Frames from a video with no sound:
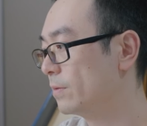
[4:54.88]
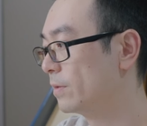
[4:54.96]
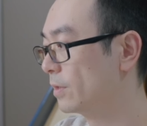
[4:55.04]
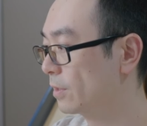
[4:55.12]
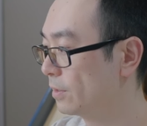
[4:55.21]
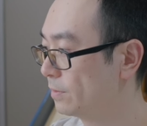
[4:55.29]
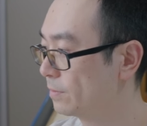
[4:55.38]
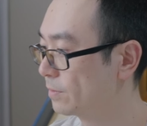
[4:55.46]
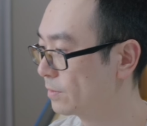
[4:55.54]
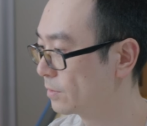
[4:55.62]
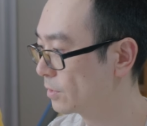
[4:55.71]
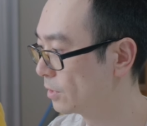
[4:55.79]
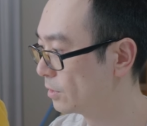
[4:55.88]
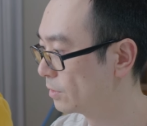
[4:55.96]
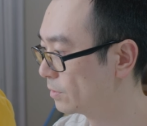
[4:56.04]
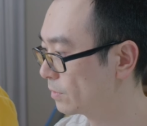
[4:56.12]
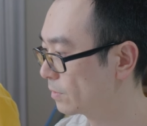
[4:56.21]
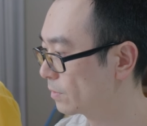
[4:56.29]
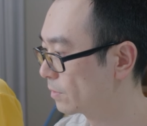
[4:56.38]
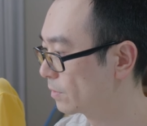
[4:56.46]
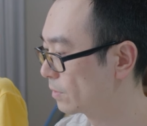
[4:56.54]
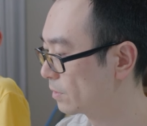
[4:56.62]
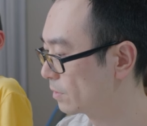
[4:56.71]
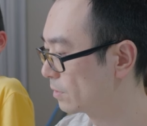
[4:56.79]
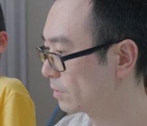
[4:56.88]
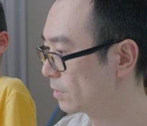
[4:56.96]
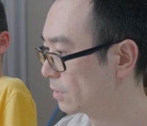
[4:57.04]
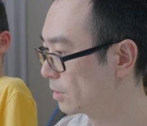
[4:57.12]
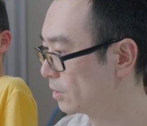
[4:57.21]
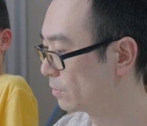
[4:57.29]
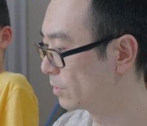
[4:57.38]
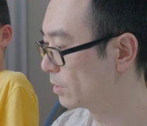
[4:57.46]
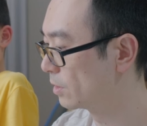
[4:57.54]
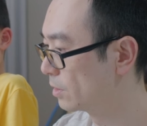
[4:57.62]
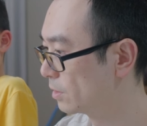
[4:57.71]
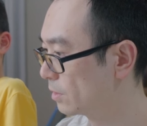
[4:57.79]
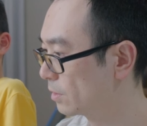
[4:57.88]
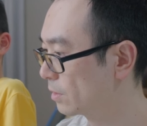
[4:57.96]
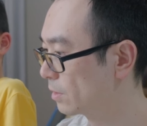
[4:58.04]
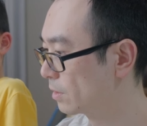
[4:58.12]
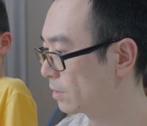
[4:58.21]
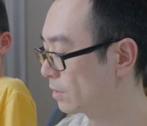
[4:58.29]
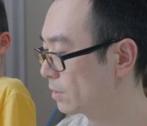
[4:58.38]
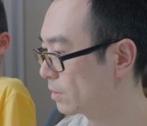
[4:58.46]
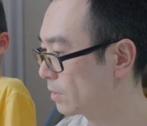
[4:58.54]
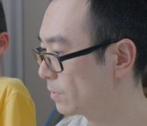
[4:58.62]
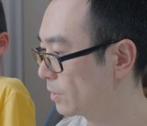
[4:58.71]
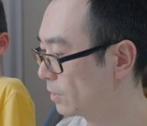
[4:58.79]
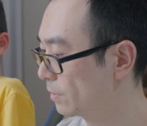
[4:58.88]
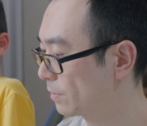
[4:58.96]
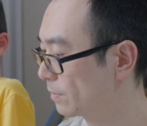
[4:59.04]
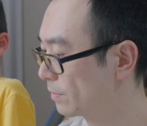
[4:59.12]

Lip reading: Okay, so now we'll learn that way.